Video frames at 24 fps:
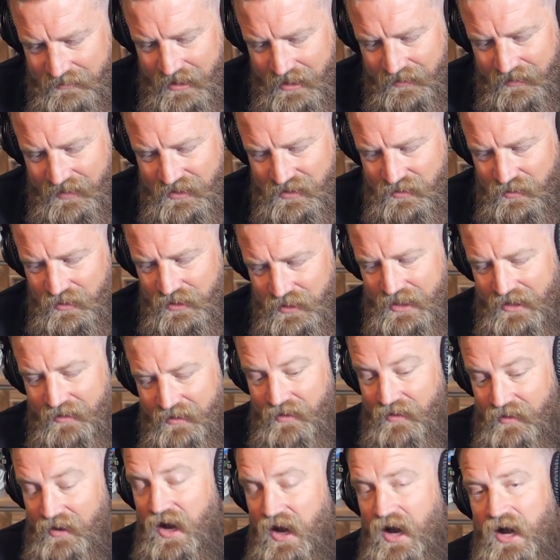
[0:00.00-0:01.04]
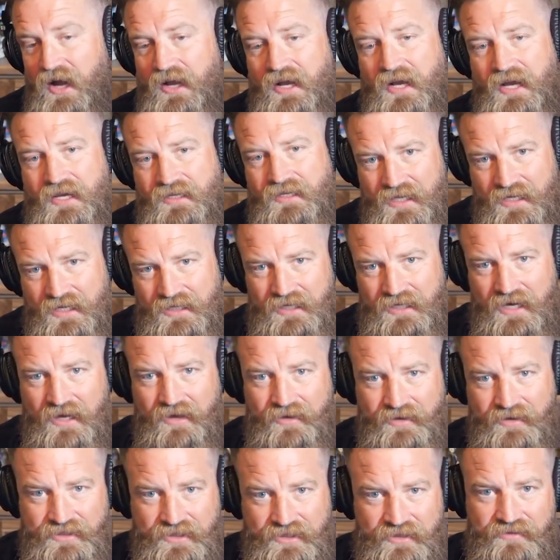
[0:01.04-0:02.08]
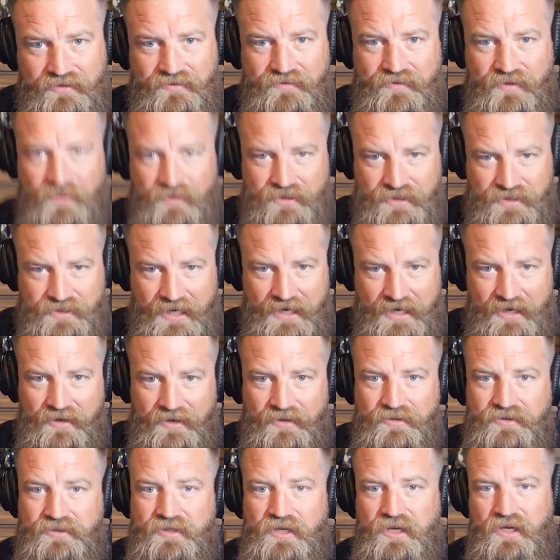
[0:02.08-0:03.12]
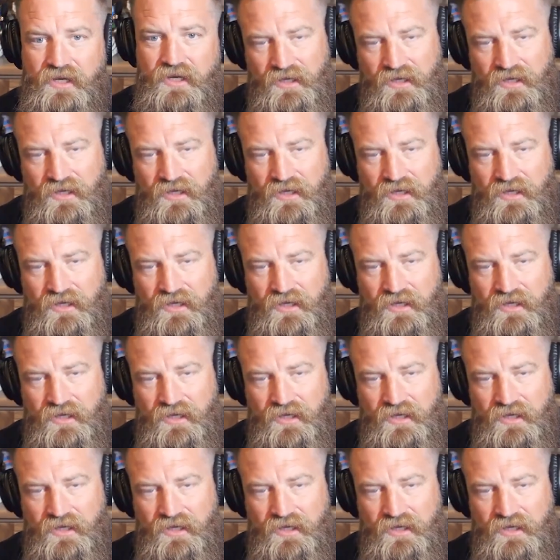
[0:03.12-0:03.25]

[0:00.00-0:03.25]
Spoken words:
about this one now, that the Hawkeye technology, the first downs,